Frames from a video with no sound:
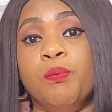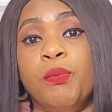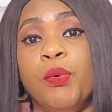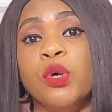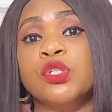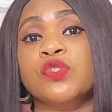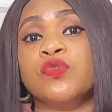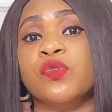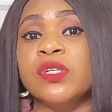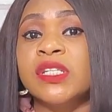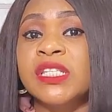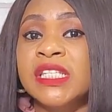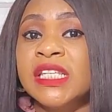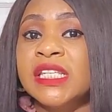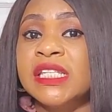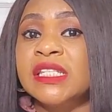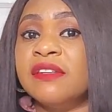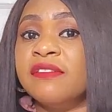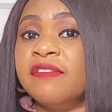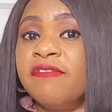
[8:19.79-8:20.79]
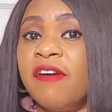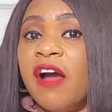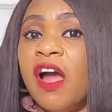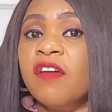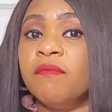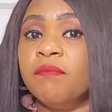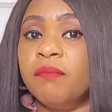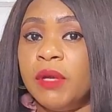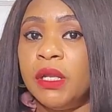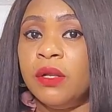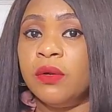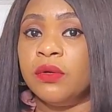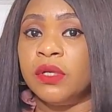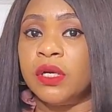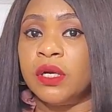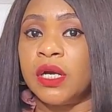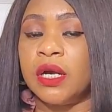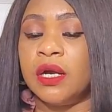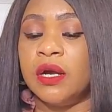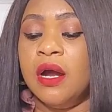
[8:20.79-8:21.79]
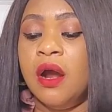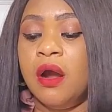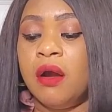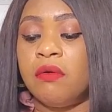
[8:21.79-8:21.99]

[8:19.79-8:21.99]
bought for 65 million naira.